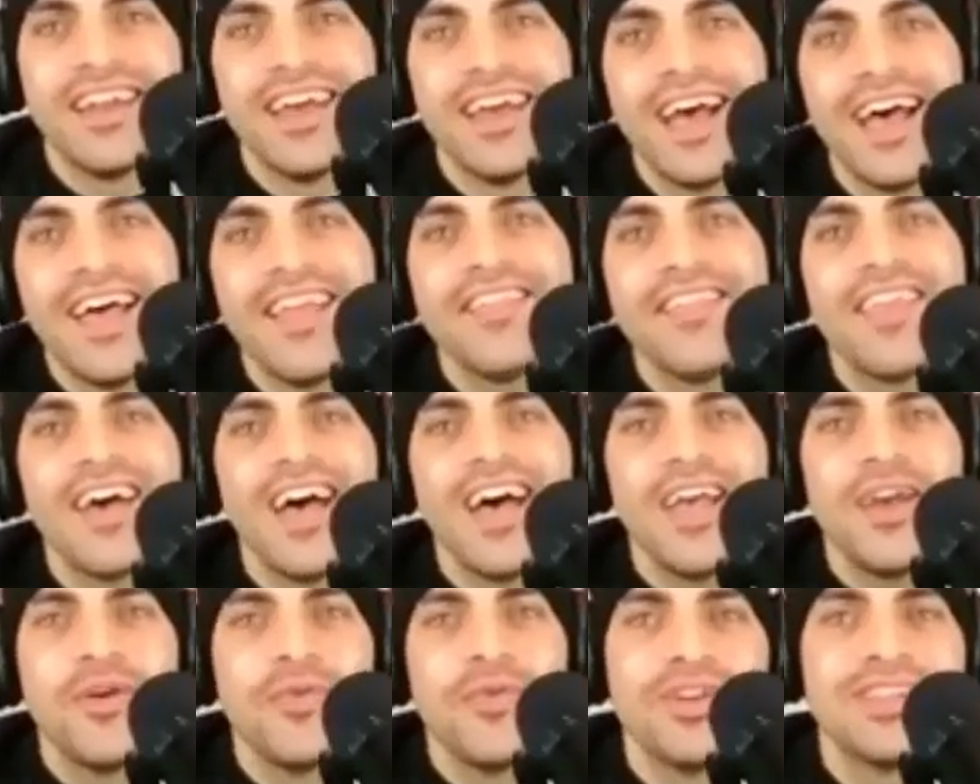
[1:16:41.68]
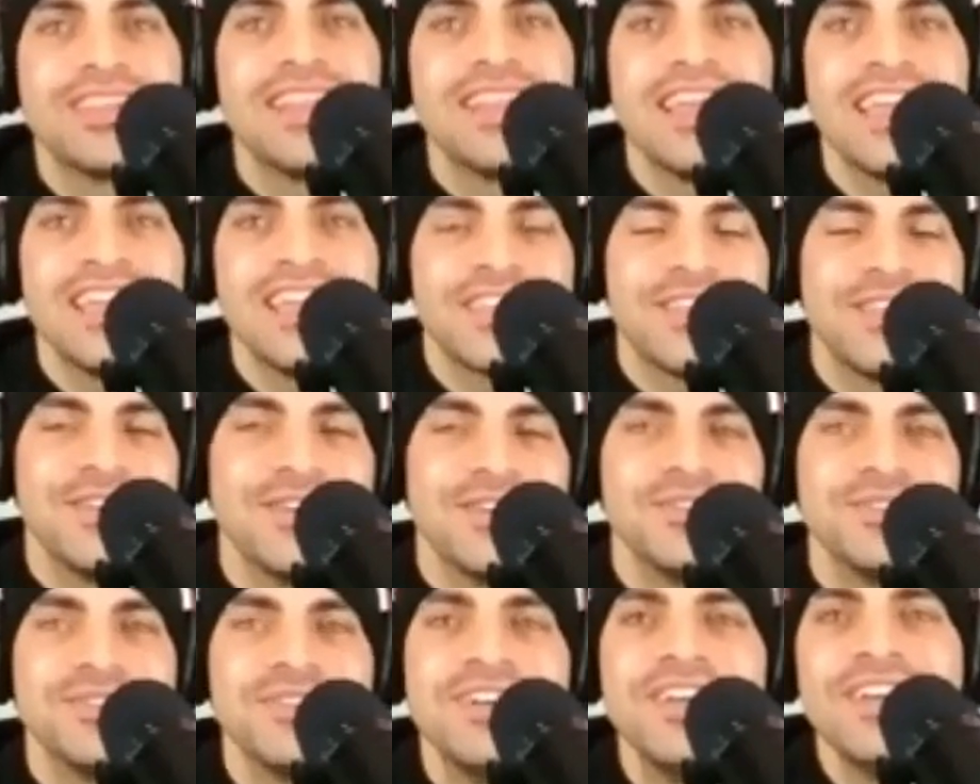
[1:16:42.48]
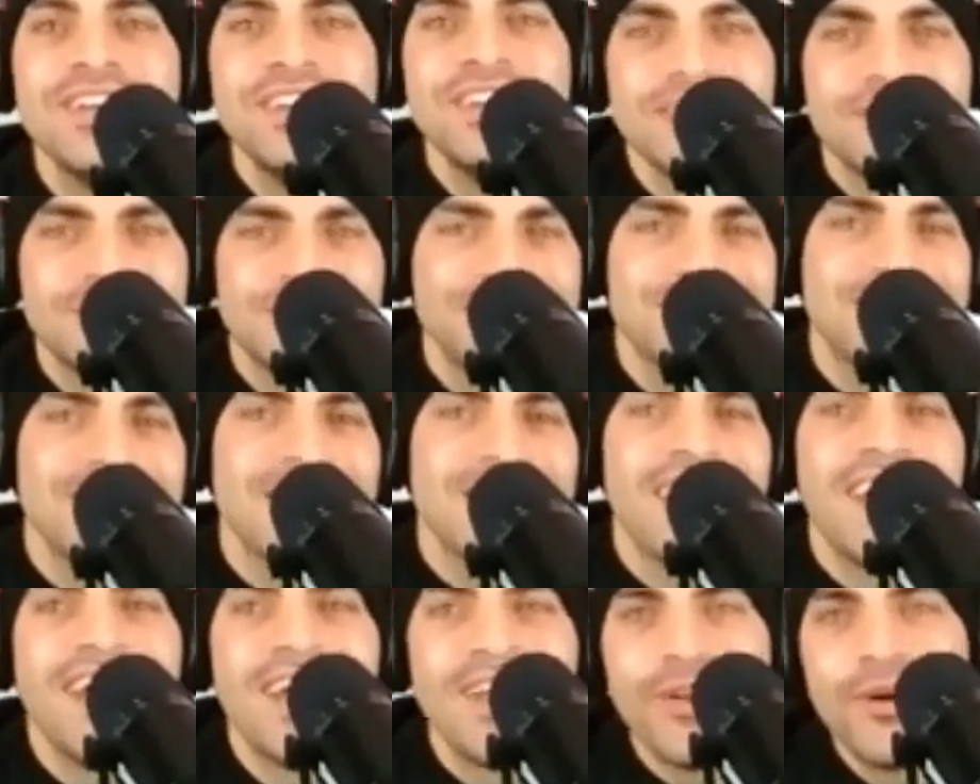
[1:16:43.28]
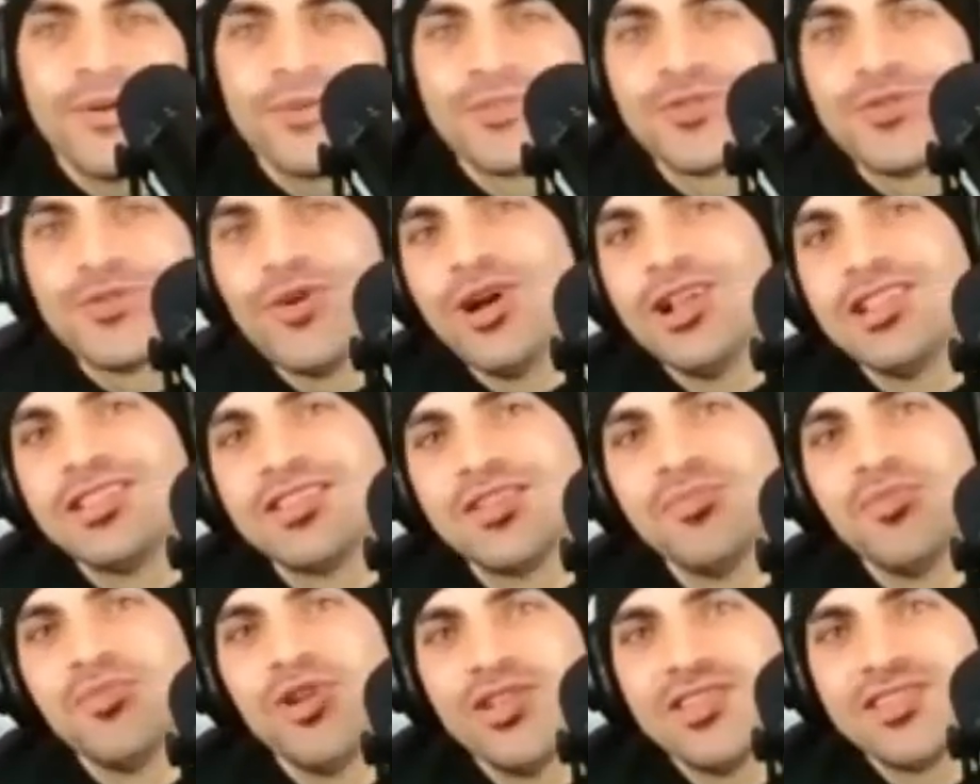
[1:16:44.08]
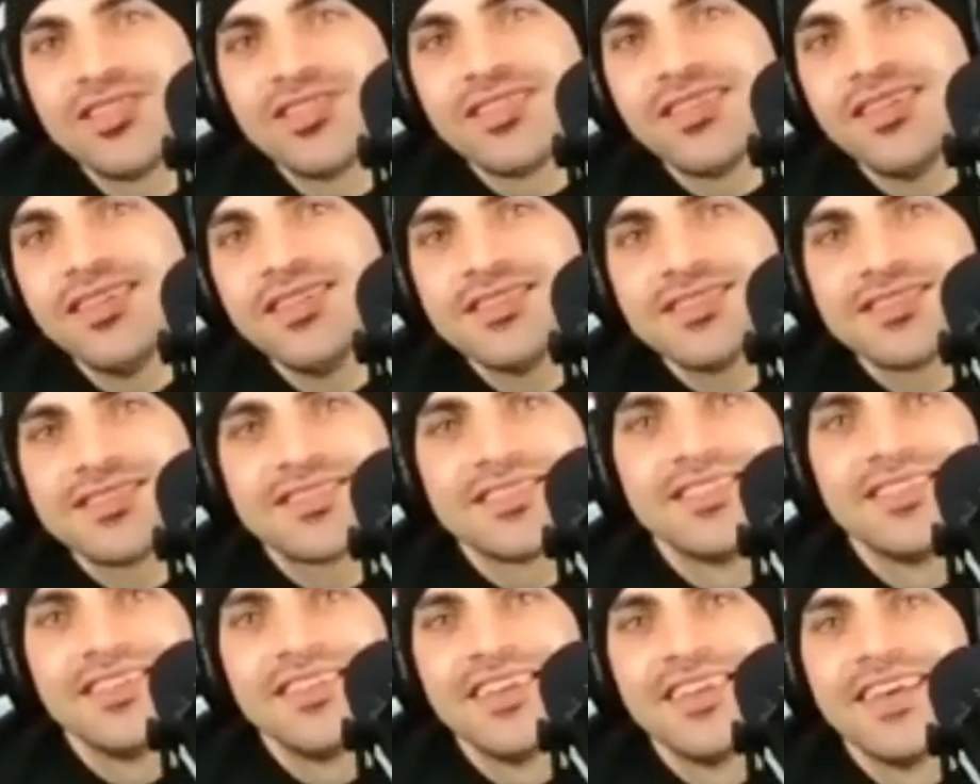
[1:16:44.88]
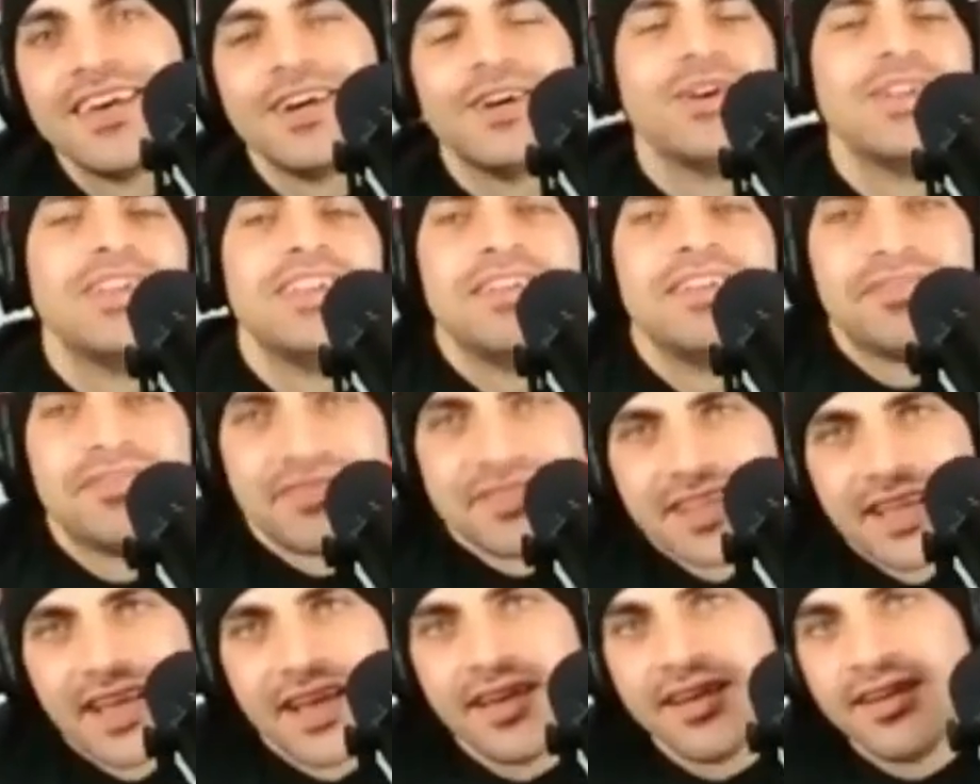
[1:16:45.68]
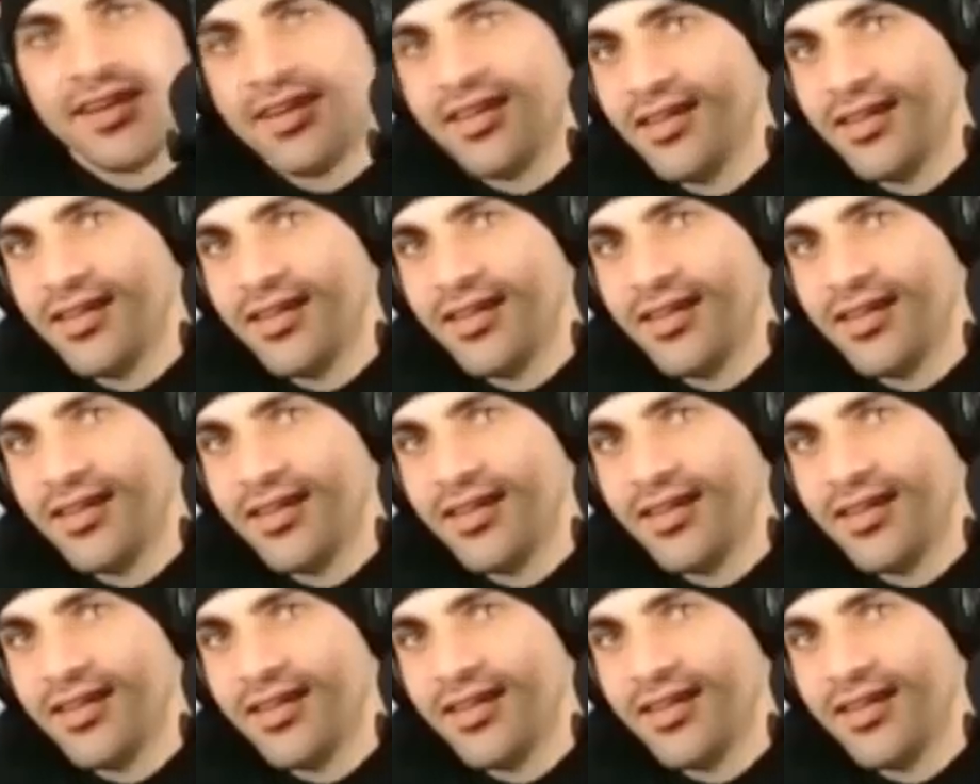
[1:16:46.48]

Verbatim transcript: And I would like you to say hello to all the Maltese who live there.